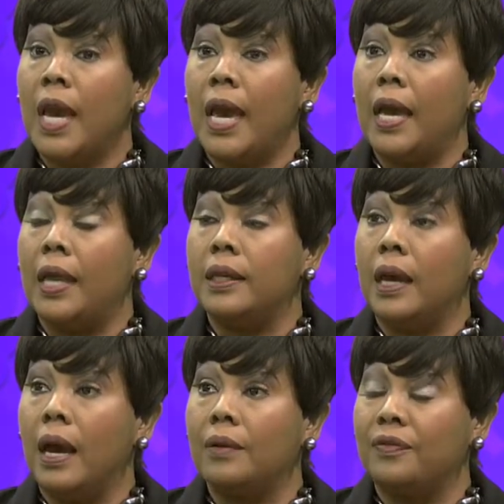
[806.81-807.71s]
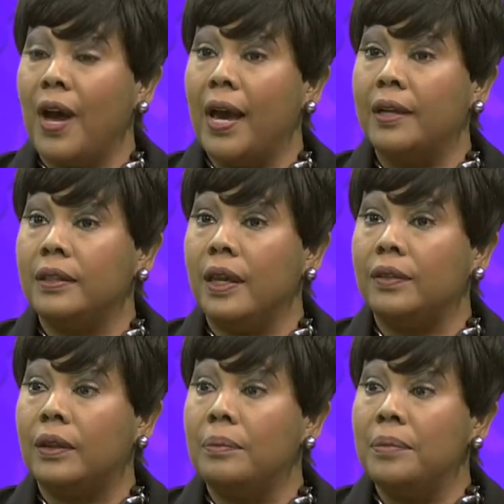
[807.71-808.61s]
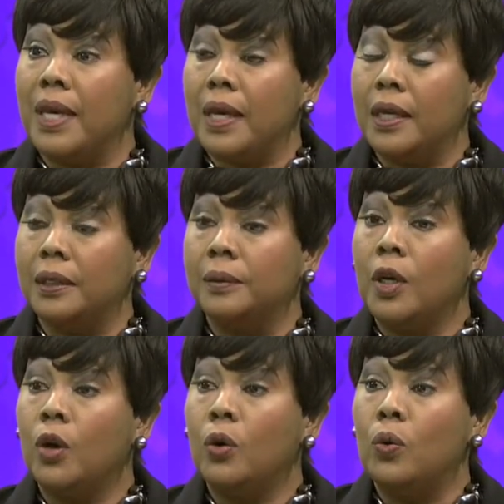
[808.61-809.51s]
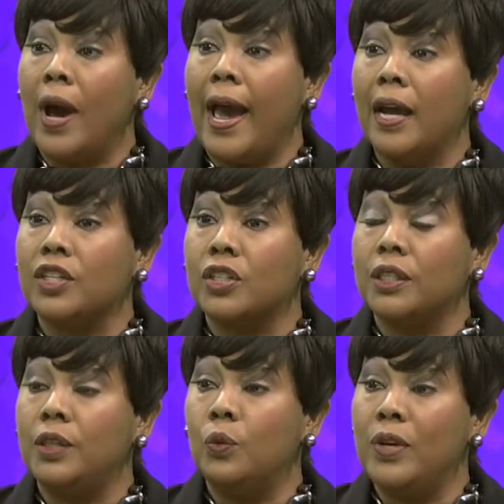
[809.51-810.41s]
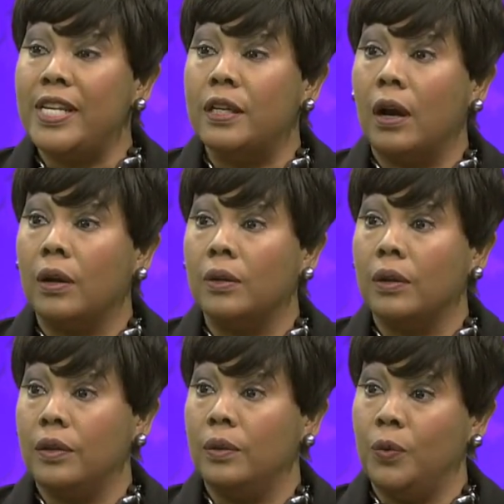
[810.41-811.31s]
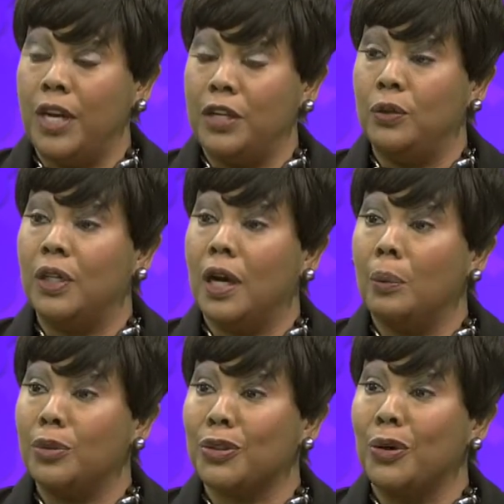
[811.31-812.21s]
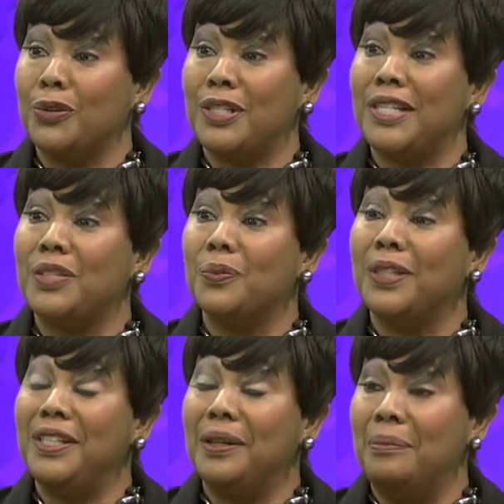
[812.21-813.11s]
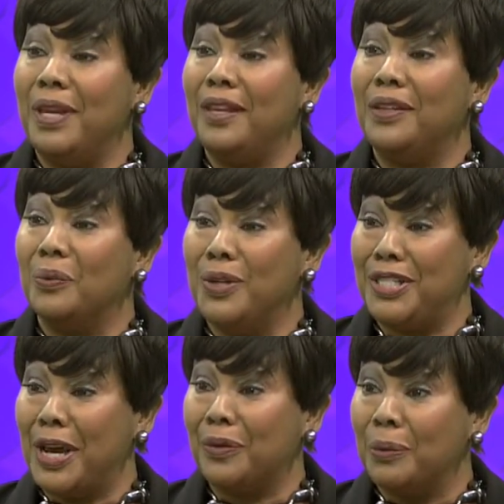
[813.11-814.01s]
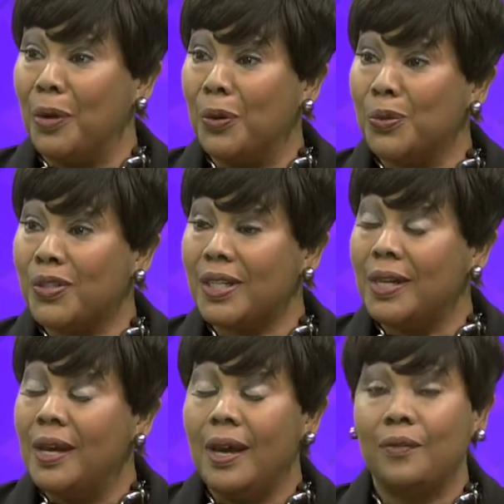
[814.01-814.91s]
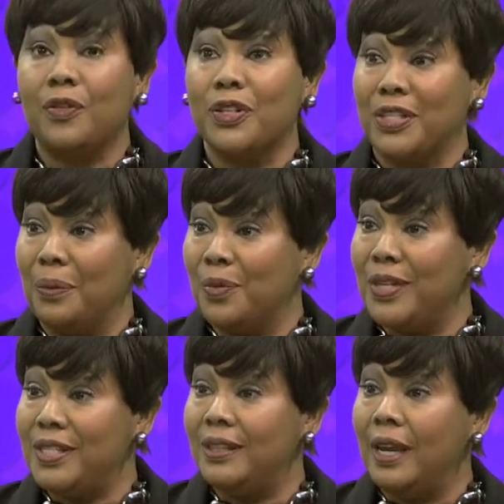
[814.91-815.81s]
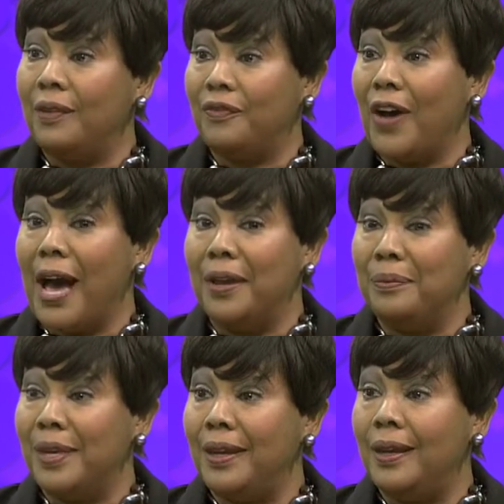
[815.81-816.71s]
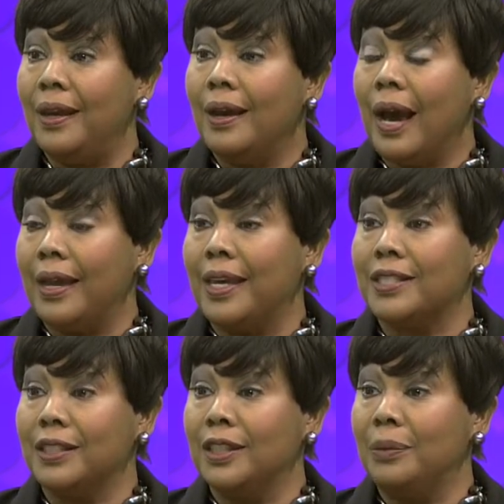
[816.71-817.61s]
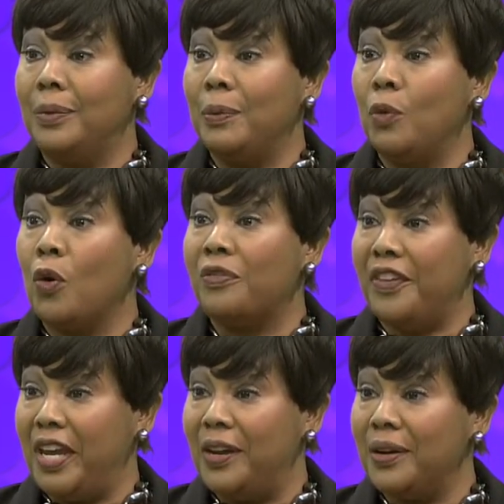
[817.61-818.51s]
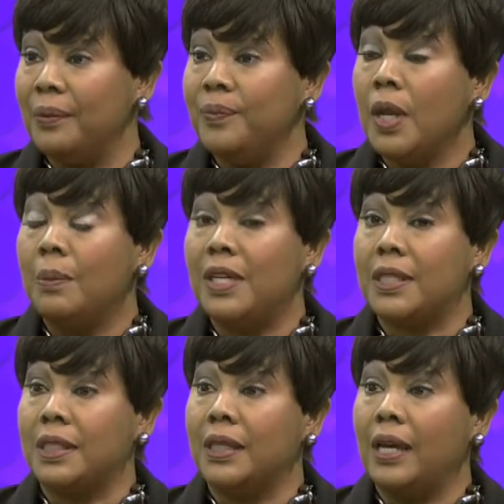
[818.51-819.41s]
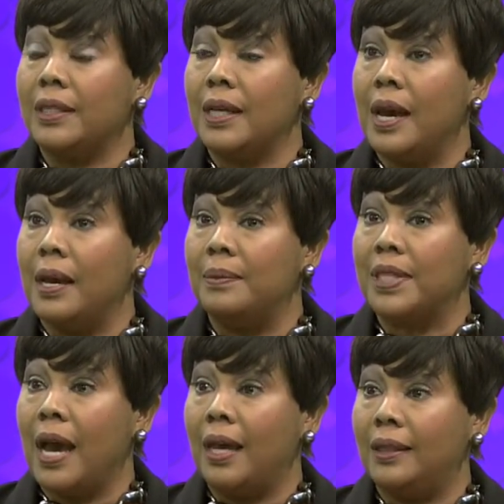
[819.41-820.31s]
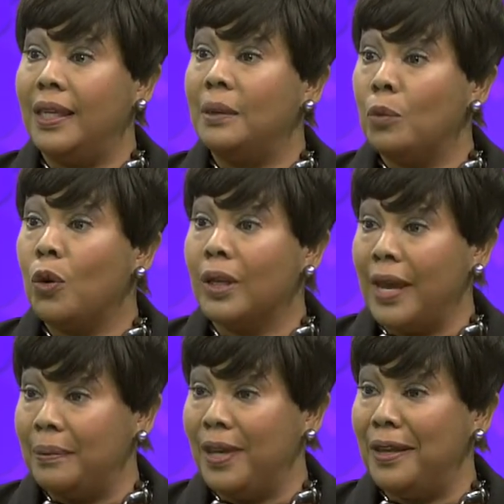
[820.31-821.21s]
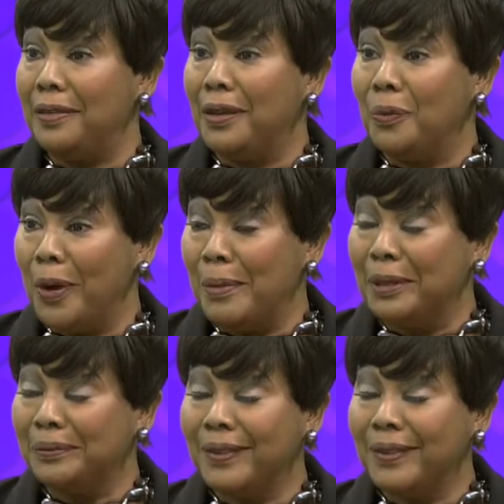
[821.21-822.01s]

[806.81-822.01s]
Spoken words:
And I find that the men who actually when I do the couples coaching, it's really the men that reach out the most. For some reason, they find me, I guess, a little bit more fair, because a lot of times I think more like men than women.